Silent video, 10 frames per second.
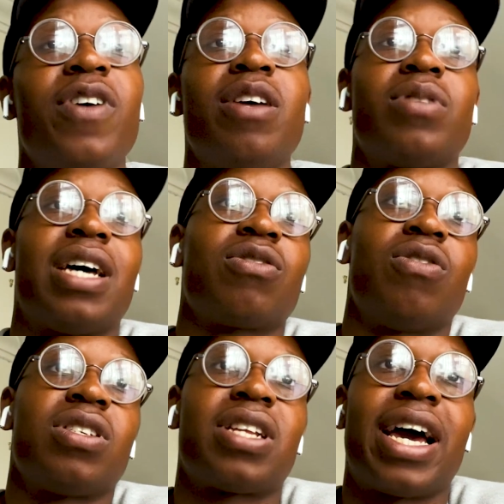Phillips
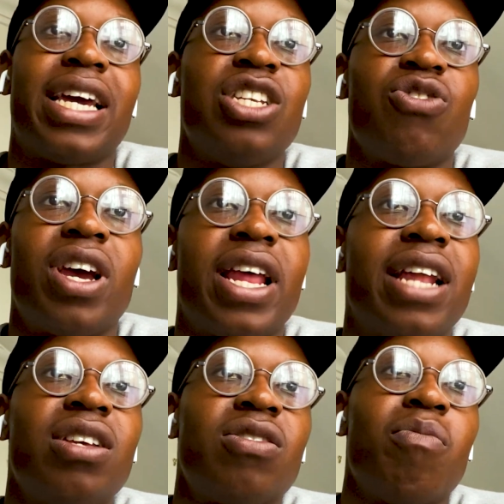has got a slight injury
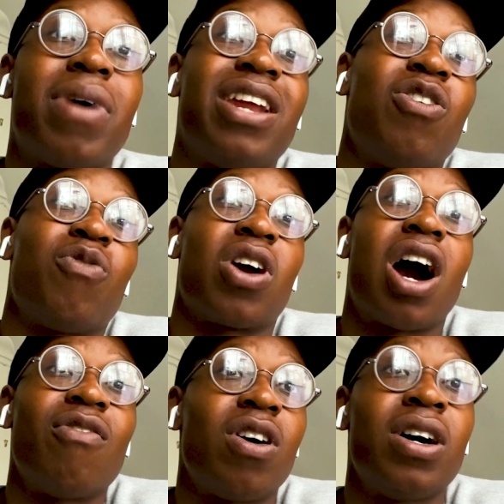and Henderson might not
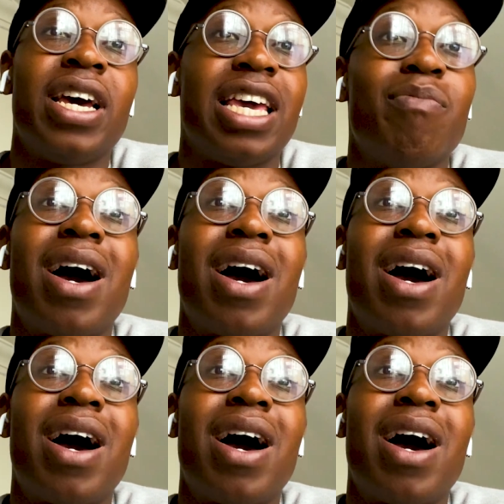recover,